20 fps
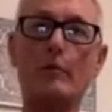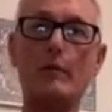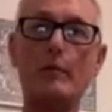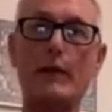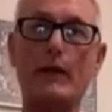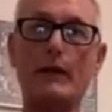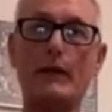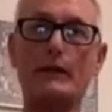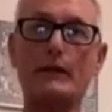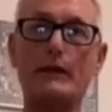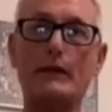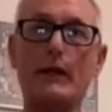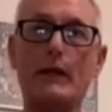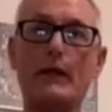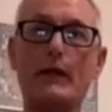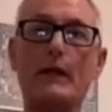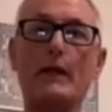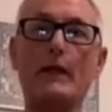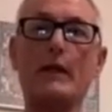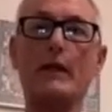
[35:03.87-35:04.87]
pace,
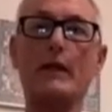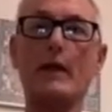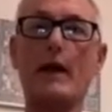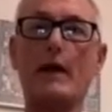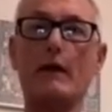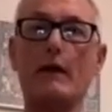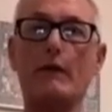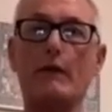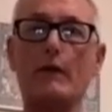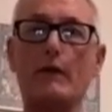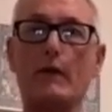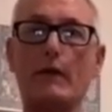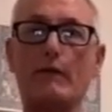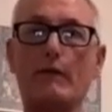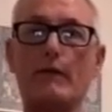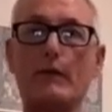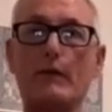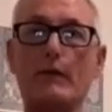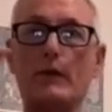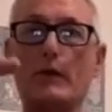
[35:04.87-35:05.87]
in and out
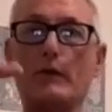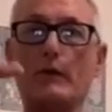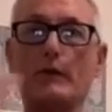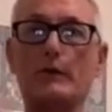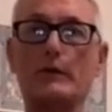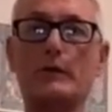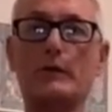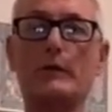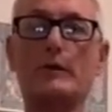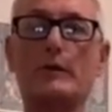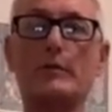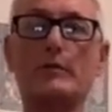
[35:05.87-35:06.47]
of the nose.